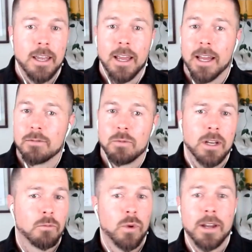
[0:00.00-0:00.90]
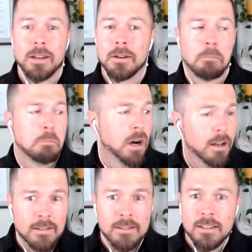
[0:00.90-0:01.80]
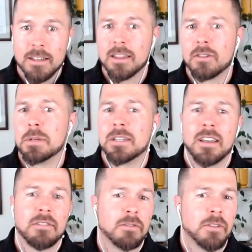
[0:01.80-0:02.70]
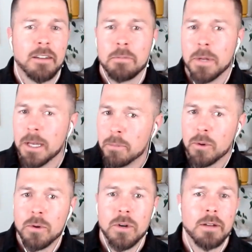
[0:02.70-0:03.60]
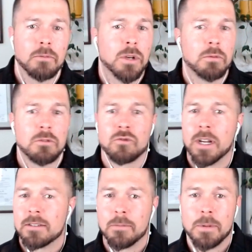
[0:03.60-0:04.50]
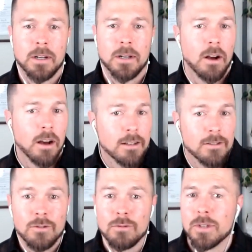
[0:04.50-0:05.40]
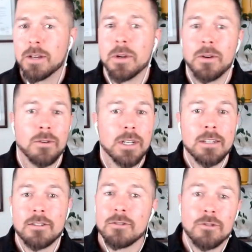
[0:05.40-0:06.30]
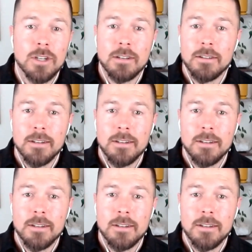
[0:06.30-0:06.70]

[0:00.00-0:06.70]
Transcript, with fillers: and we got rented a bus and there'd be 75 people and we would dress up in costumes and we'd all eat sushi